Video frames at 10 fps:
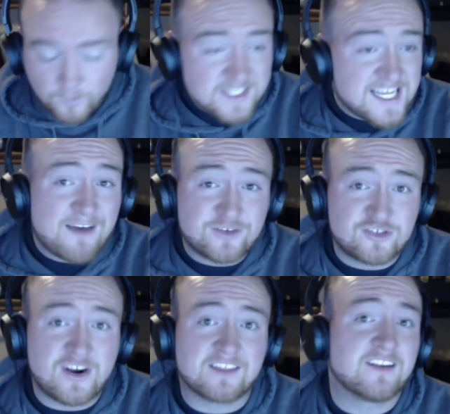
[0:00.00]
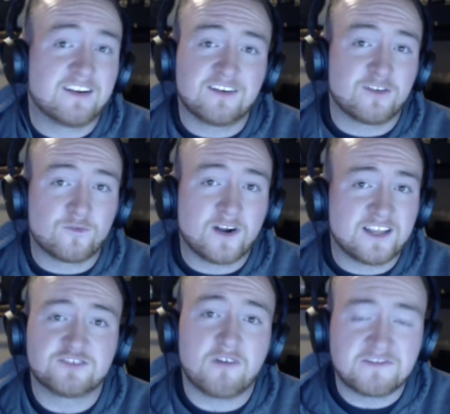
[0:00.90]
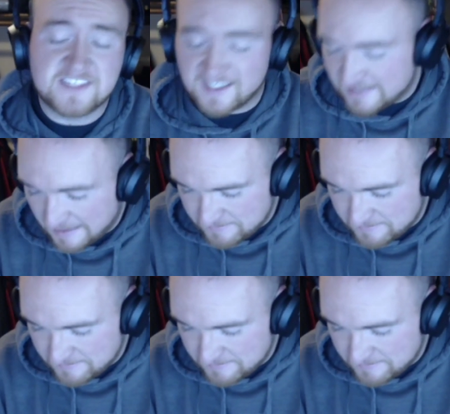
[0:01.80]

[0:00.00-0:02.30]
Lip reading: was half a track. They're running 13-second